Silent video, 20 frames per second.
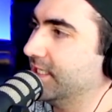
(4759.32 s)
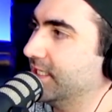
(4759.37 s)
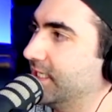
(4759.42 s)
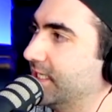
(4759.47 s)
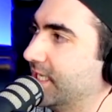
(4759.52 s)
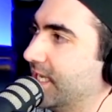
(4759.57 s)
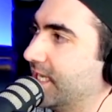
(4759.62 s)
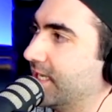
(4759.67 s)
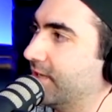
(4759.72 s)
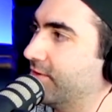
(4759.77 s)
to
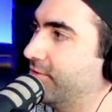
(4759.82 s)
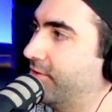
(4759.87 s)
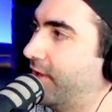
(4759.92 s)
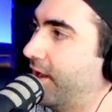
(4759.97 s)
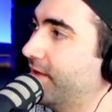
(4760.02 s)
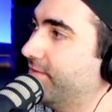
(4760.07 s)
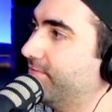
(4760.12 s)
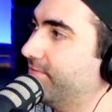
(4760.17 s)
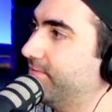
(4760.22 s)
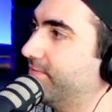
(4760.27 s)
kick it all
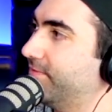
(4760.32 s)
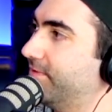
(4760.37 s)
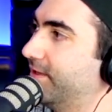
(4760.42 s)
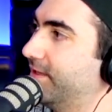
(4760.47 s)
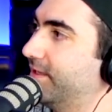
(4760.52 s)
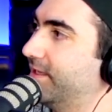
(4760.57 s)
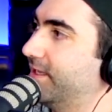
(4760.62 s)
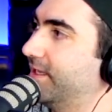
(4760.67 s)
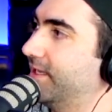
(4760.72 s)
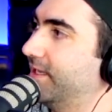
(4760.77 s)
off.
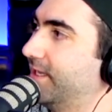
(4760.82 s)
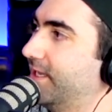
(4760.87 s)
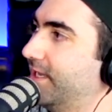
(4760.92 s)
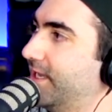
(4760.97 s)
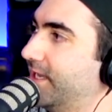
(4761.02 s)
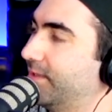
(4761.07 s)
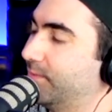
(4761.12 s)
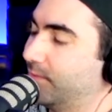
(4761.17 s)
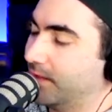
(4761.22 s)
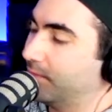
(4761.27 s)

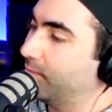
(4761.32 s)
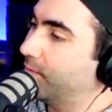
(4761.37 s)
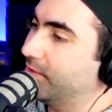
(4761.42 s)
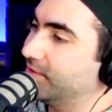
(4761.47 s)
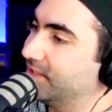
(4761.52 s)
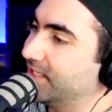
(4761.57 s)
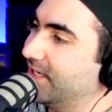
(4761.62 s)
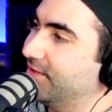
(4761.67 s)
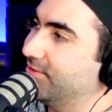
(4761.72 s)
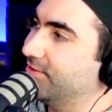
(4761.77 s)
And I
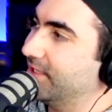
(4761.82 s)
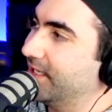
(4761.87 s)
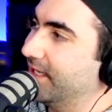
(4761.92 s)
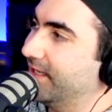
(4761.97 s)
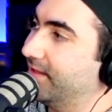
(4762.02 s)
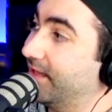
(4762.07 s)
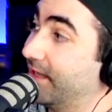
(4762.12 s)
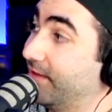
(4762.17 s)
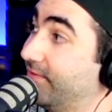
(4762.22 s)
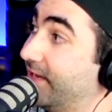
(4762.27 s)
won't tell you
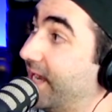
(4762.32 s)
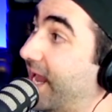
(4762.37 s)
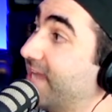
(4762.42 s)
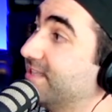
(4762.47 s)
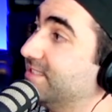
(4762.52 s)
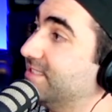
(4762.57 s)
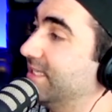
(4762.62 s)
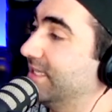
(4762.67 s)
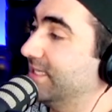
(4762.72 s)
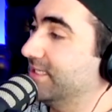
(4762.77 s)
yet. They've
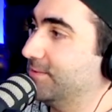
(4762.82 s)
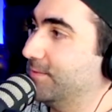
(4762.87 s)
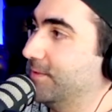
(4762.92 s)
announced it this